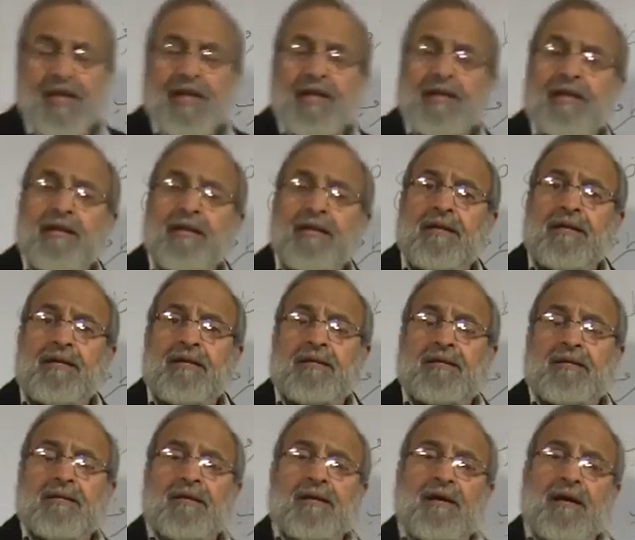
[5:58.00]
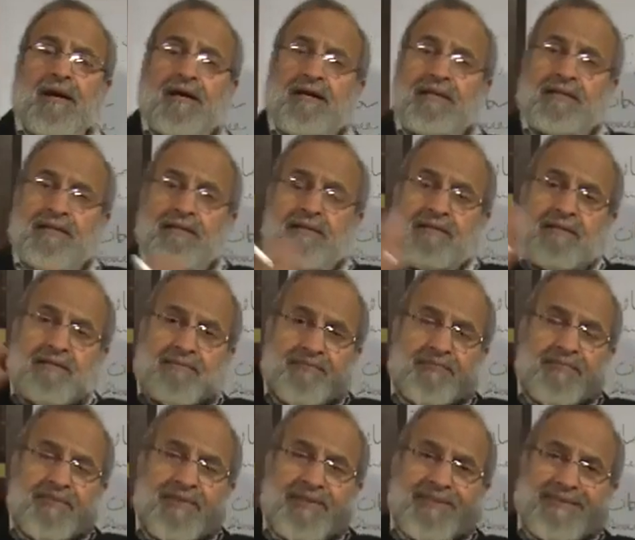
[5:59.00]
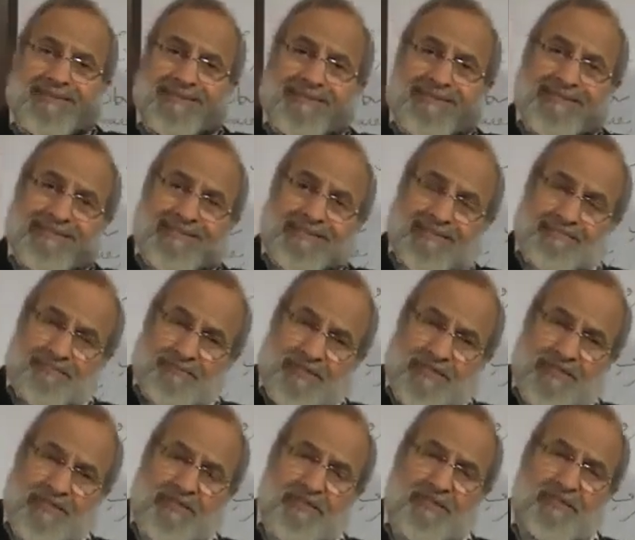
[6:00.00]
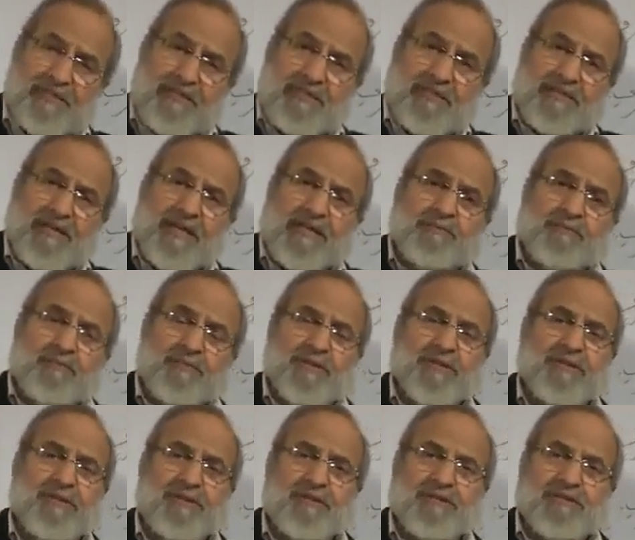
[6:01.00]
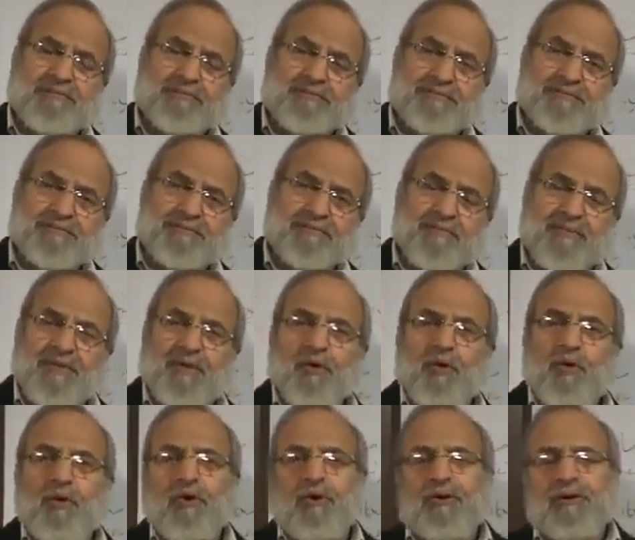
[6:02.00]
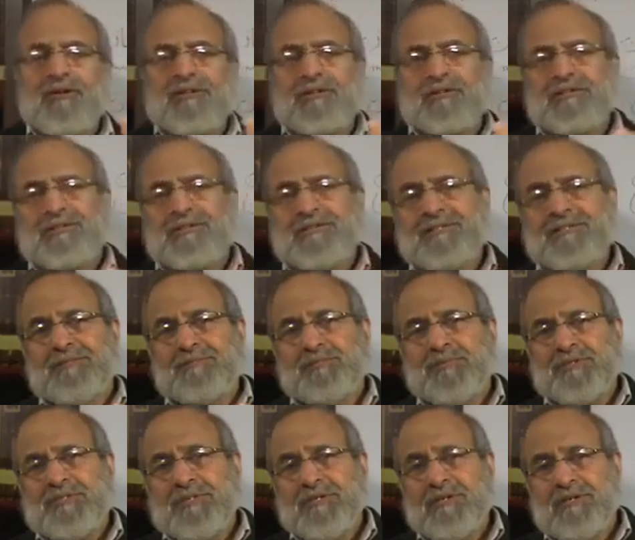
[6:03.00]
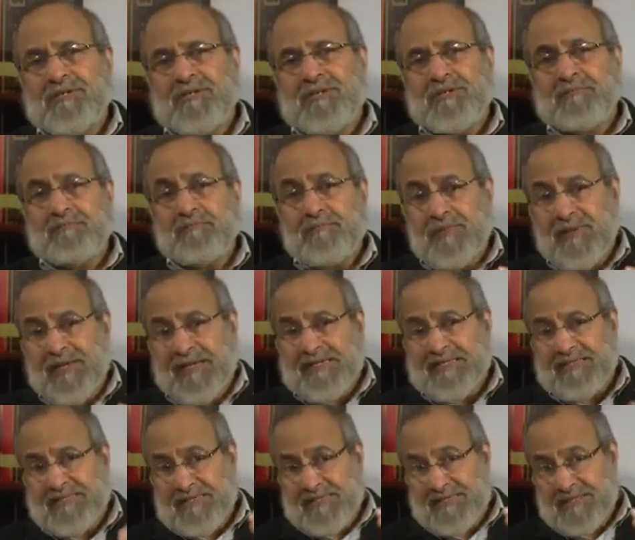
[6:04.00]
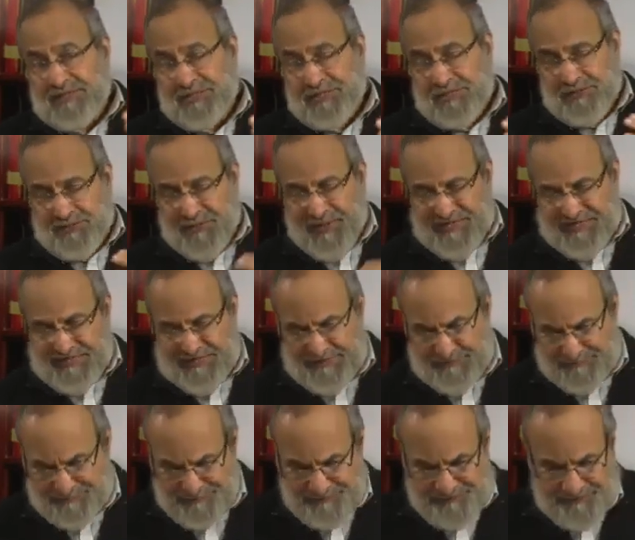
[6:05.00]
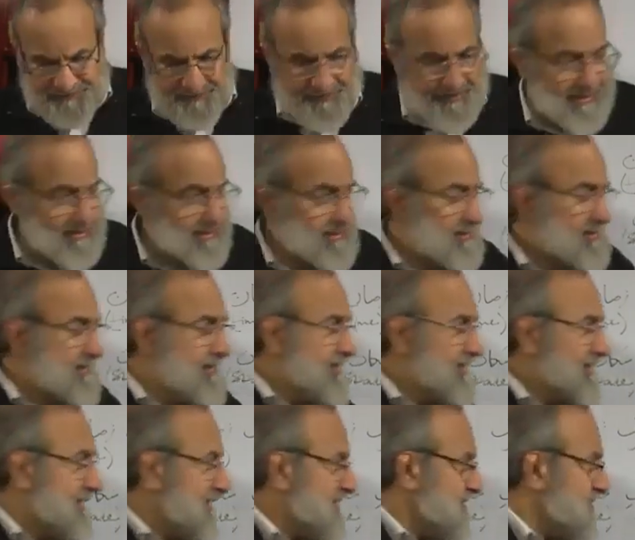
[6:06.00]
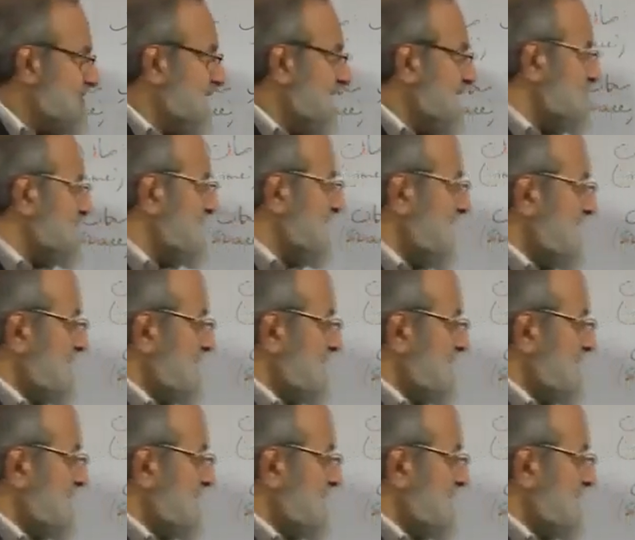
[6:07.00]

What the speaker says: in either a particular time period or a particular place, space. Let's try to